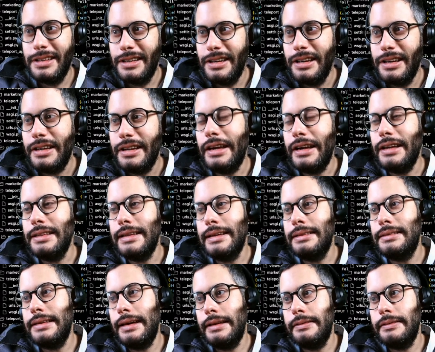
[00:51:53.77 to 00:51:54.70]
Yeah, at that
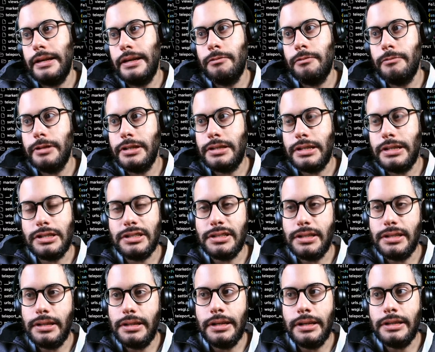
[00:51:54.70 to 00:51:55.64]
time they don't really teach
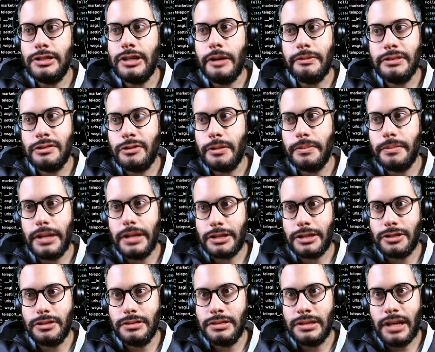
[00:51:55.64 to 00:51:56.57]
the JavaScript lecture
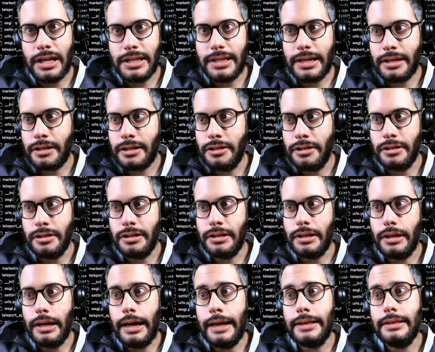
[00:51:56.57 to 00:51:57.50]
is not that good
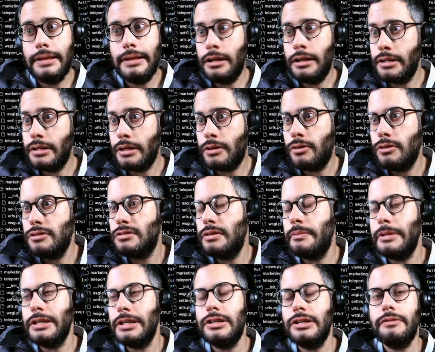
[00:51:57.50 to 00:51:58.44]
on the course. I
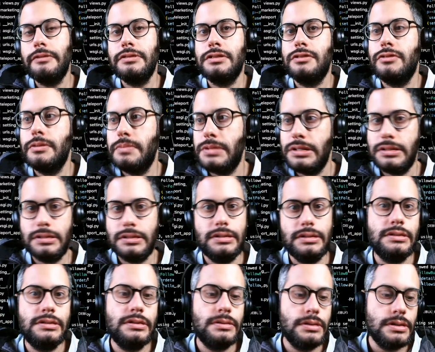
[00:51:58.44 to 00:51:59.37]
mean, JavaScript
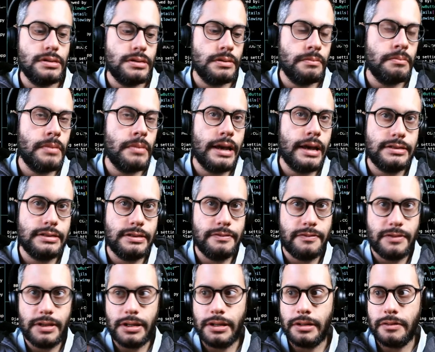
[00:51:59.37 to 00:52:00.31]
is a massive
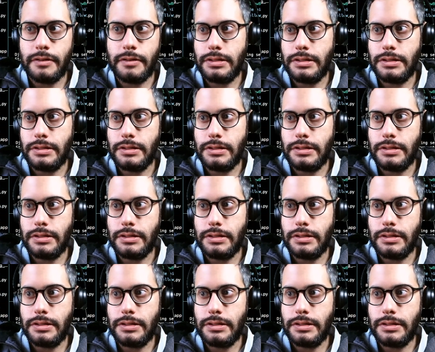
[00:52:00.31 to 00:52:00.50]
thing, right?